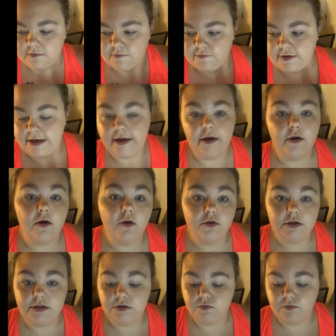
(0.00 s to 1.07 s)
friggin'
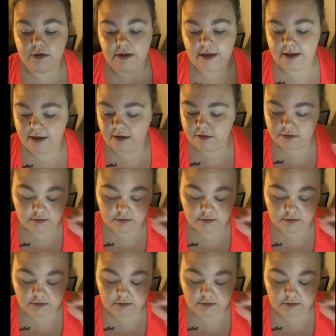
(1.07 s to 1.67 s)
ghost is really